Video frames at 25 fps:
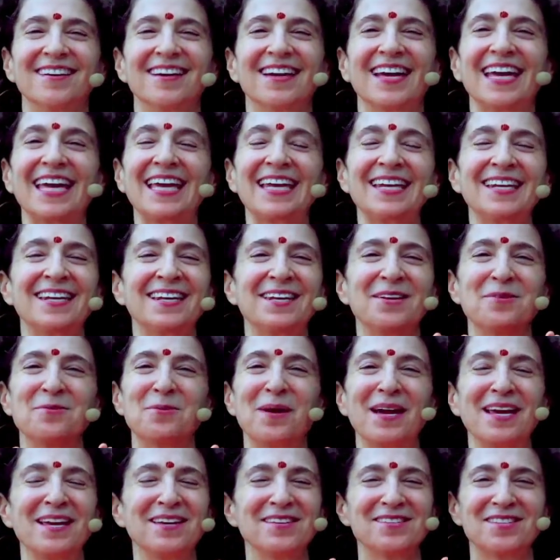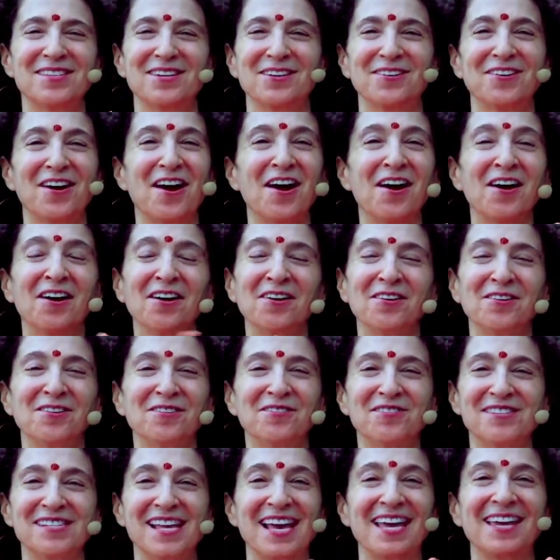Hindi ways there are
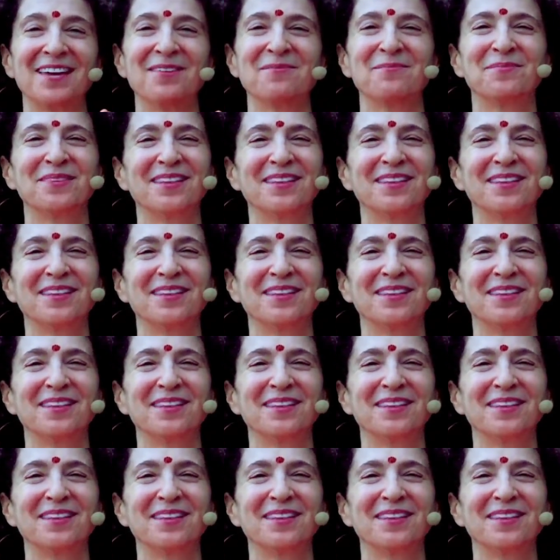of saying